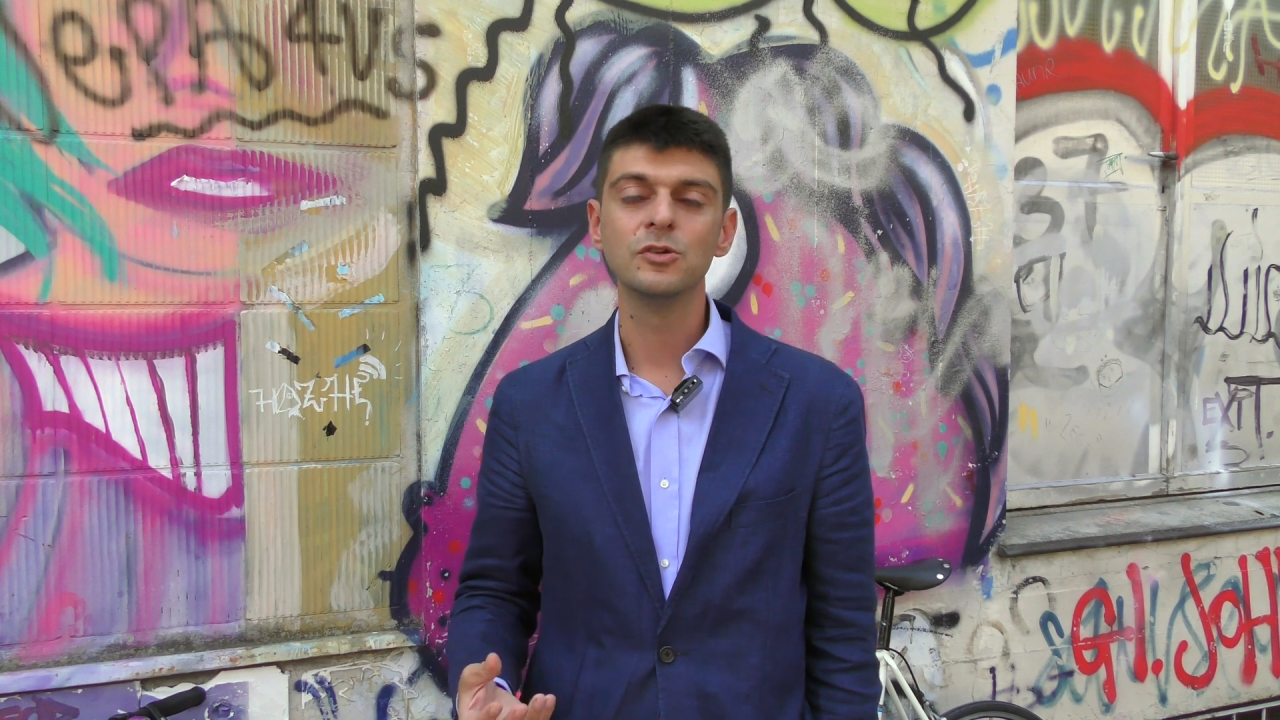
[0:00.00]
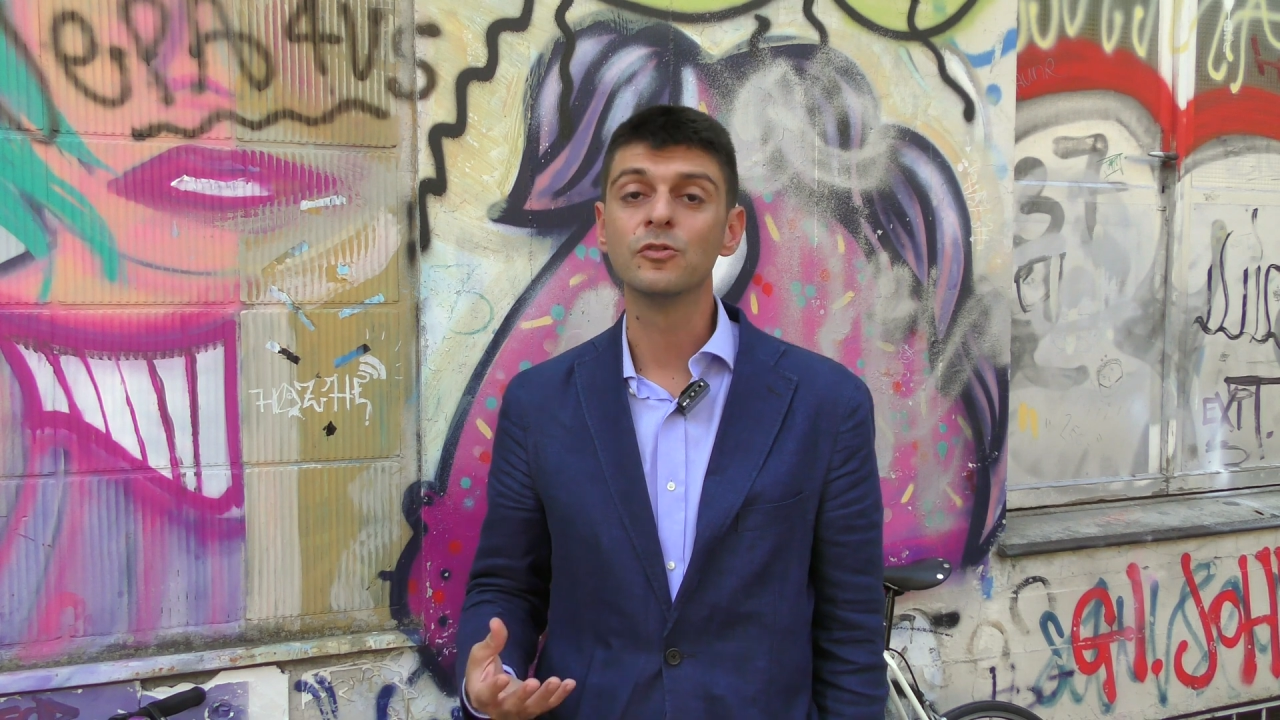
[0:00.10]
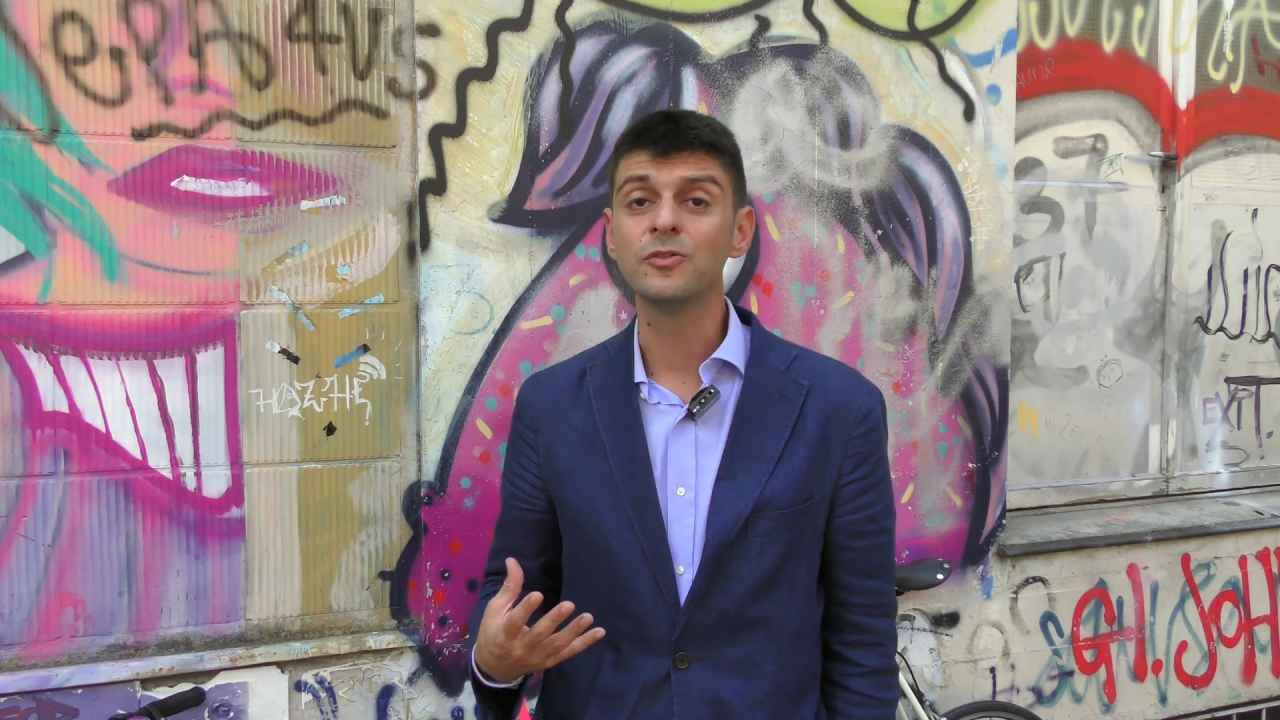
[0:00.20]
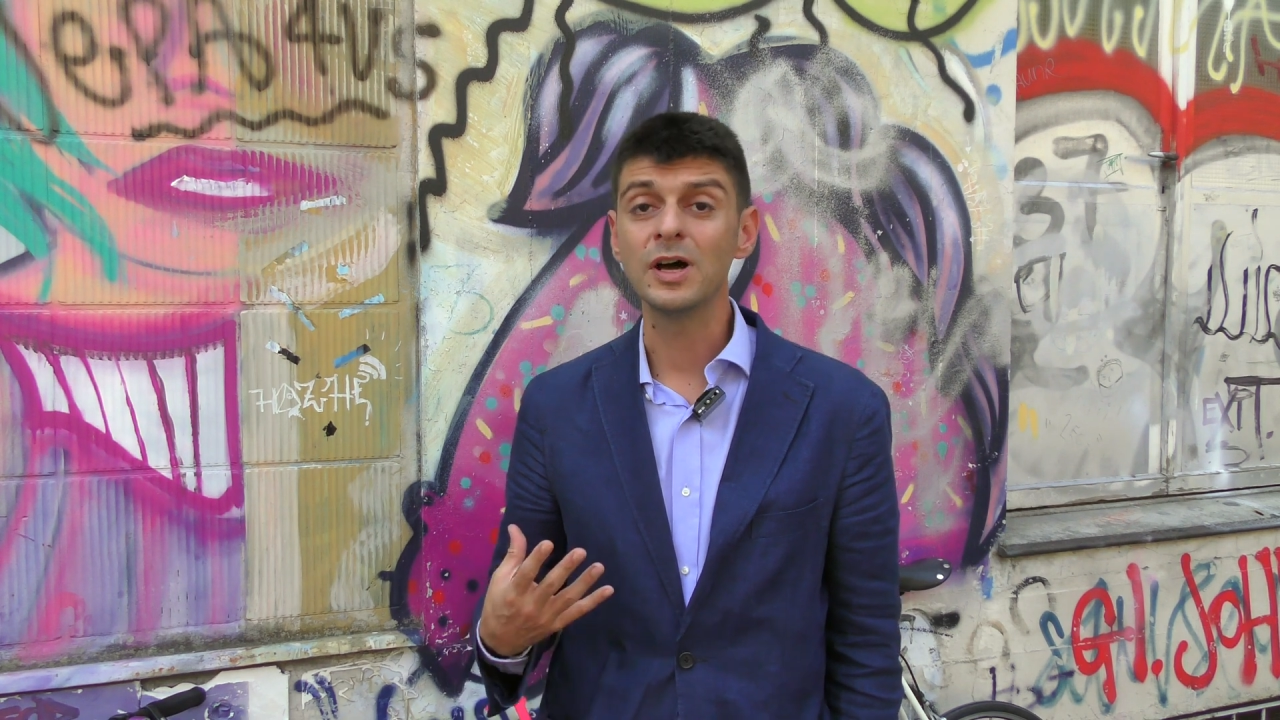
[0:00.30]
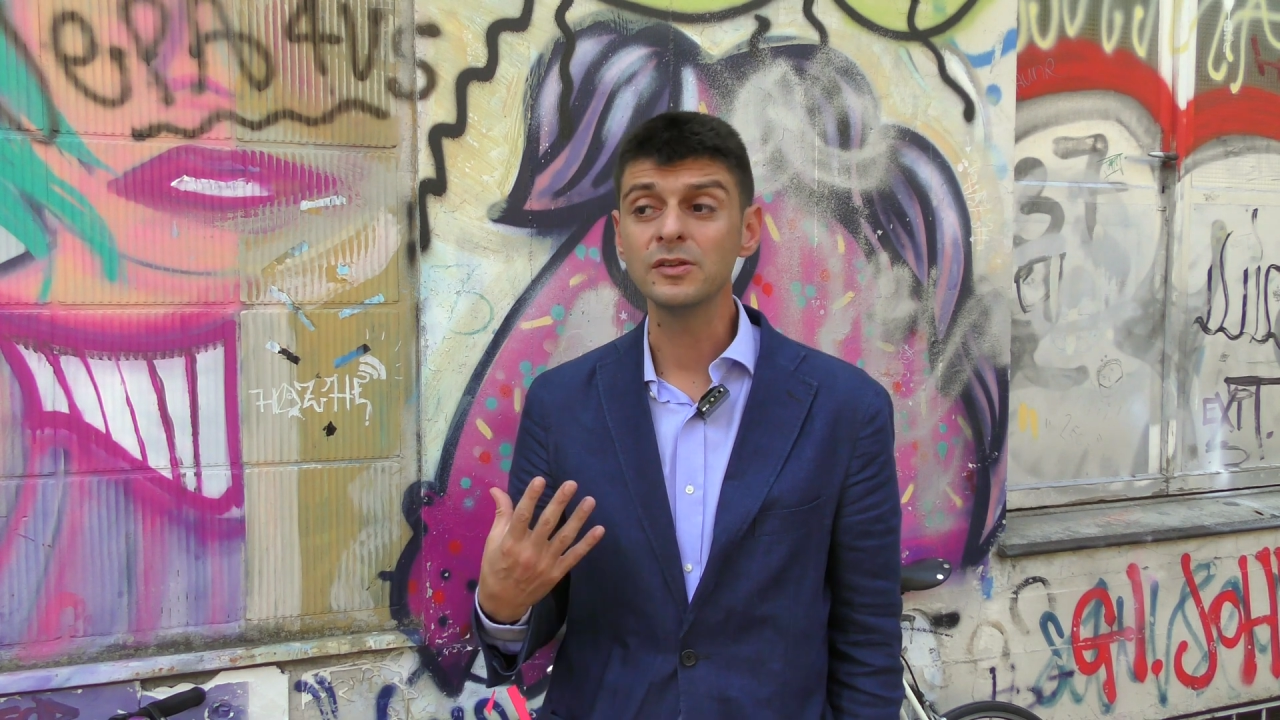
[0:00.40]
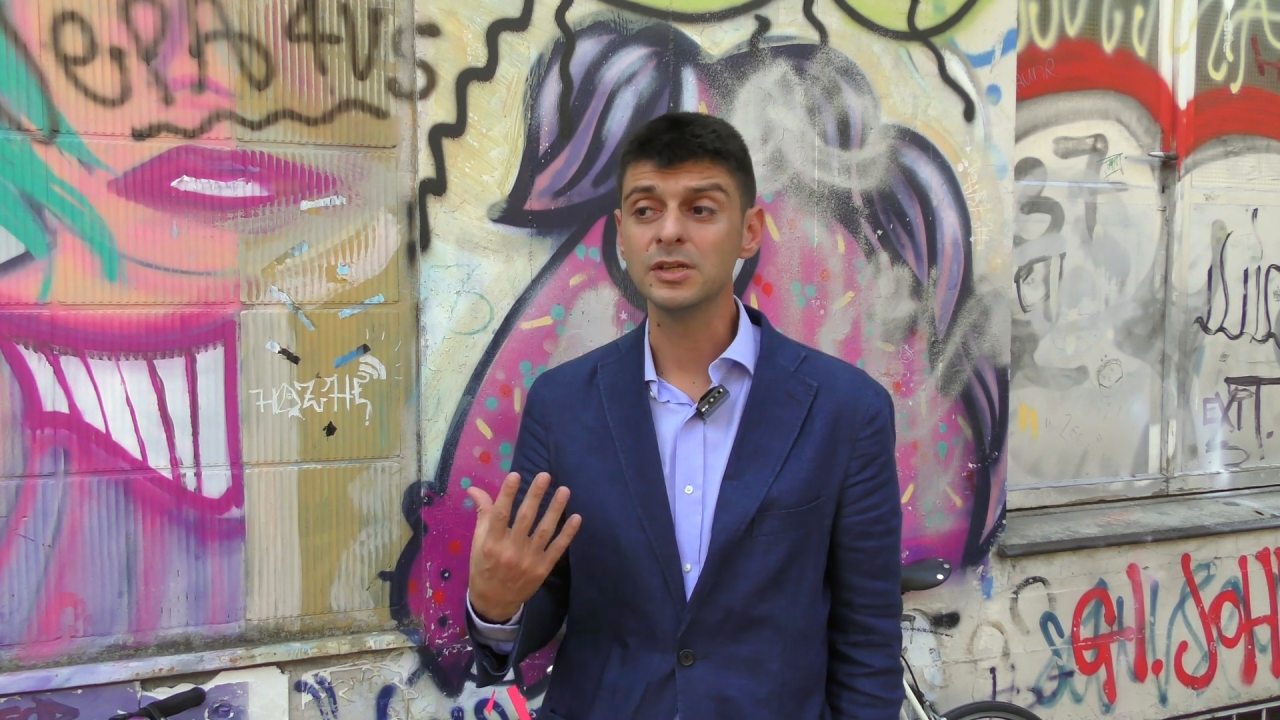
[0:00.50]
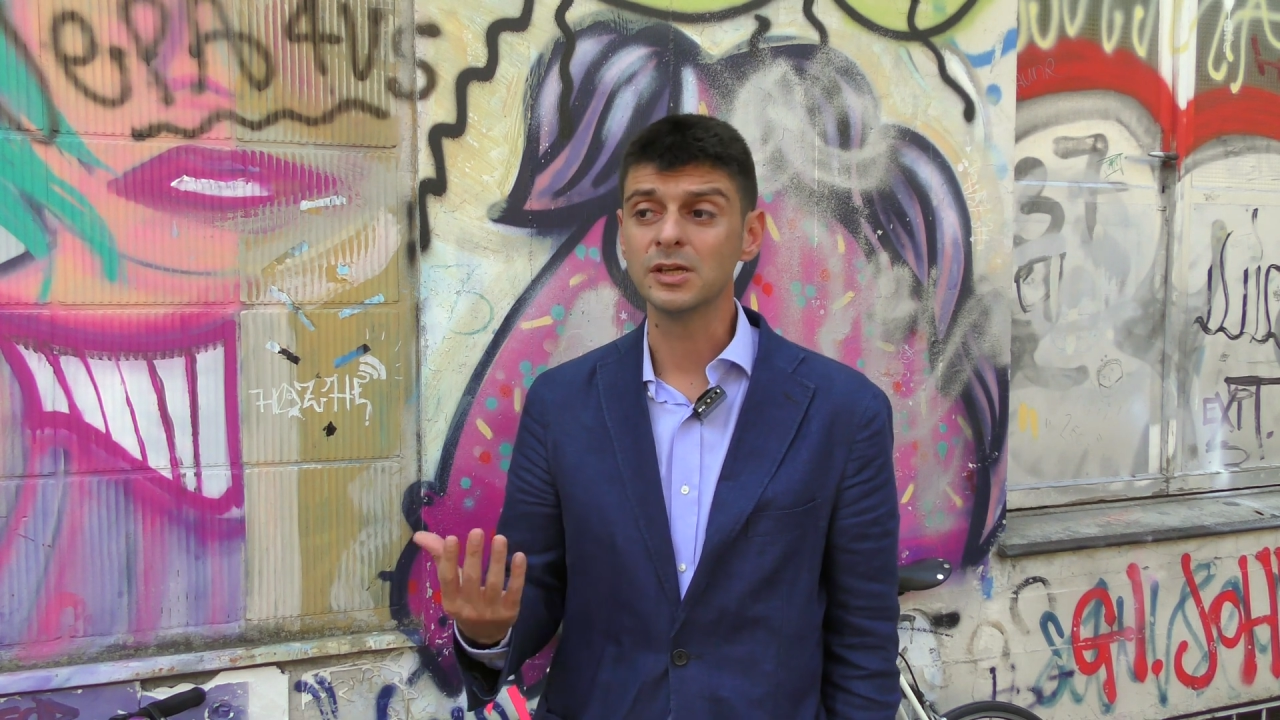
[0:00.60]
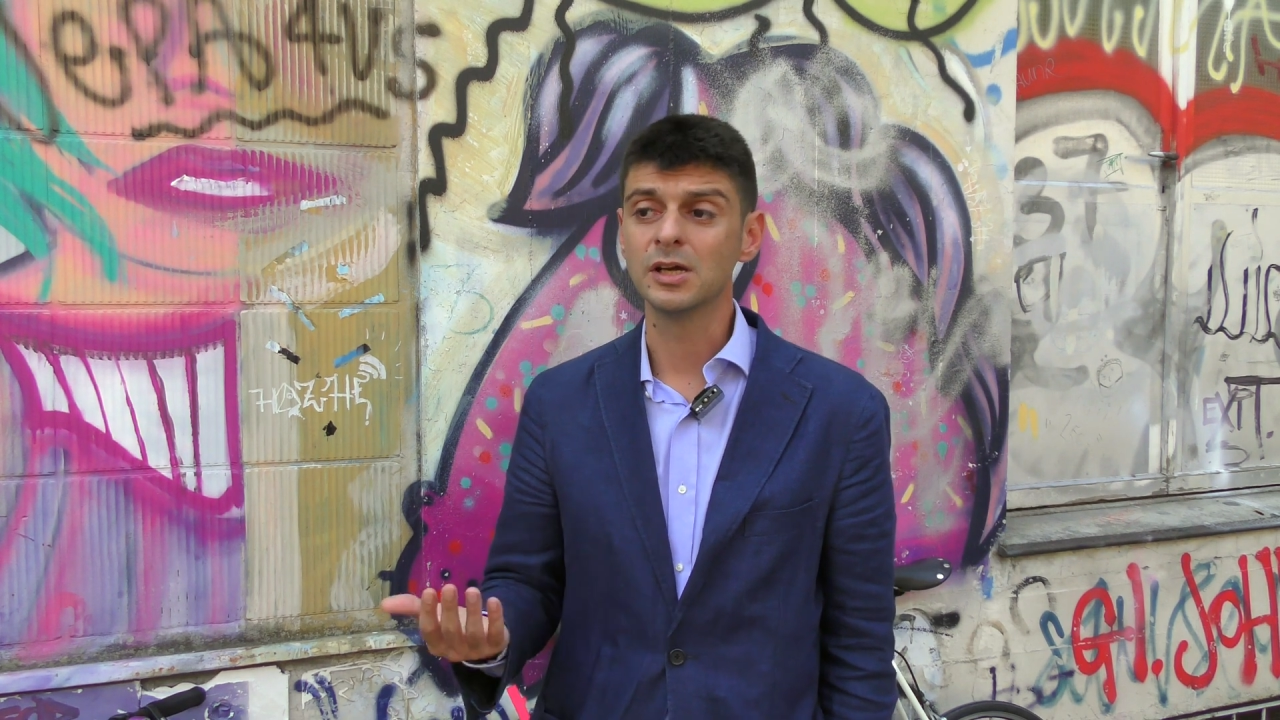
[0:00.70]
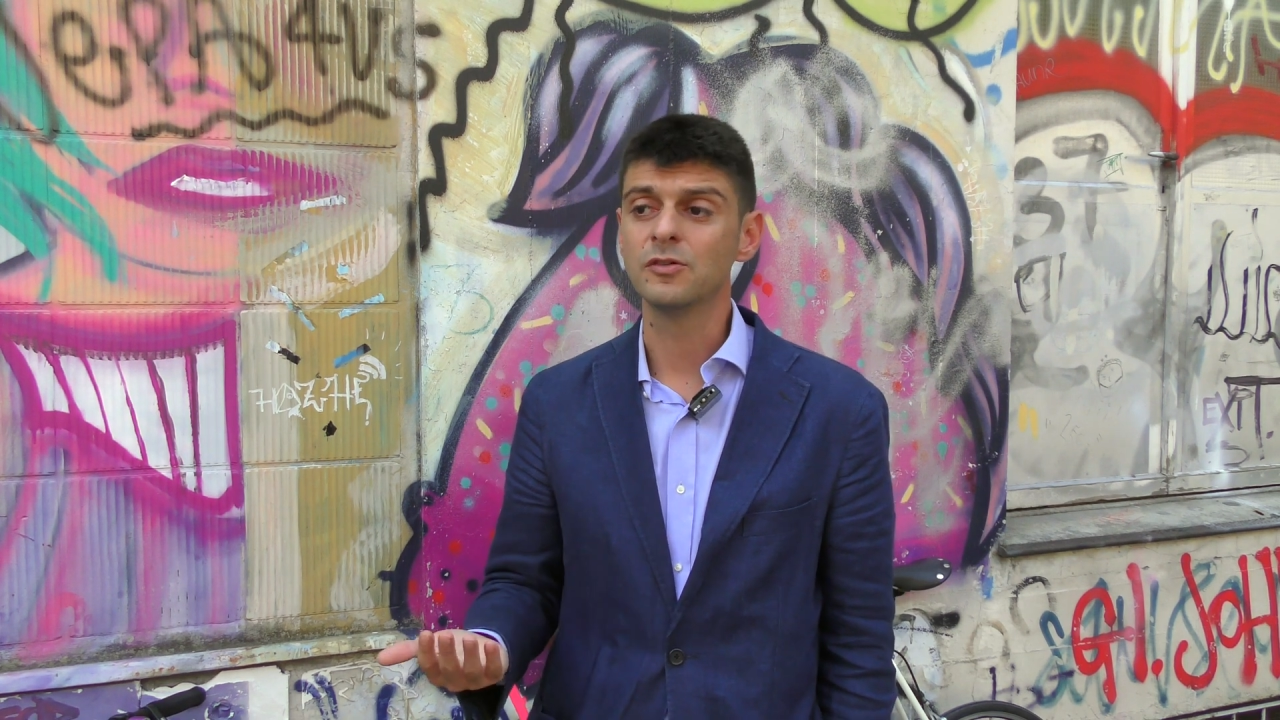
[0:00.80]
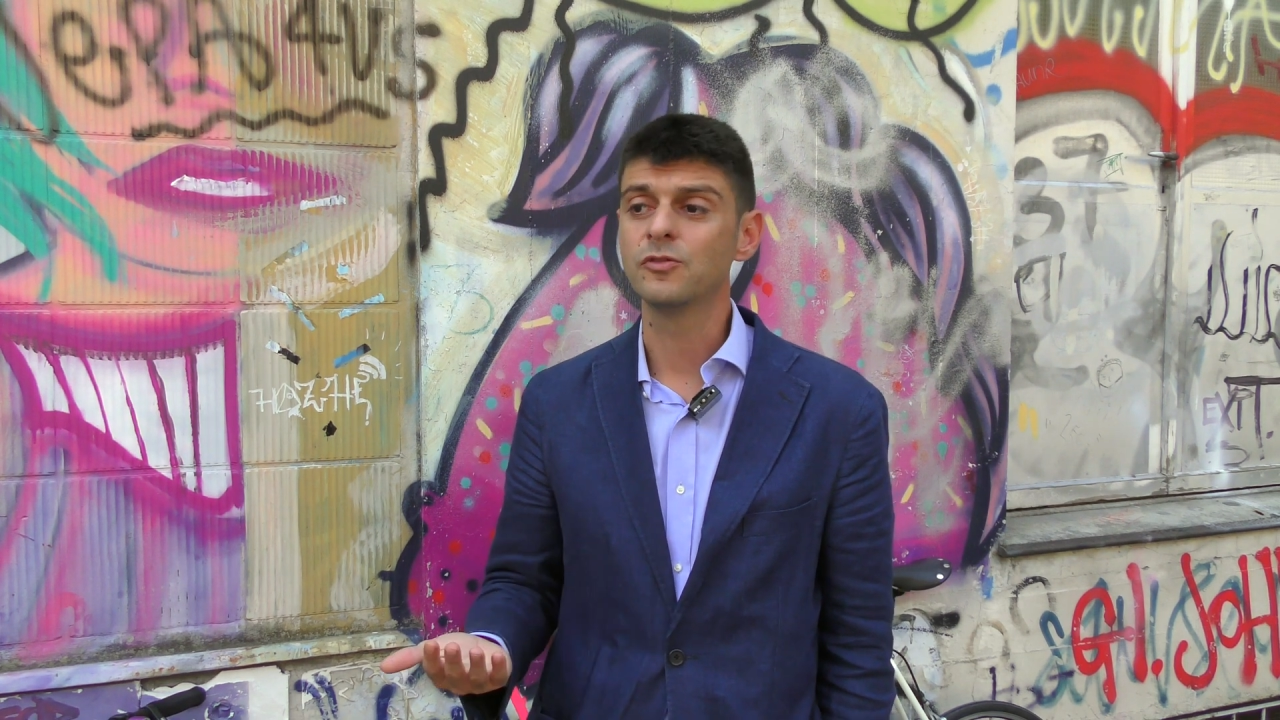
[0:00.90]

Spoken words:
your funding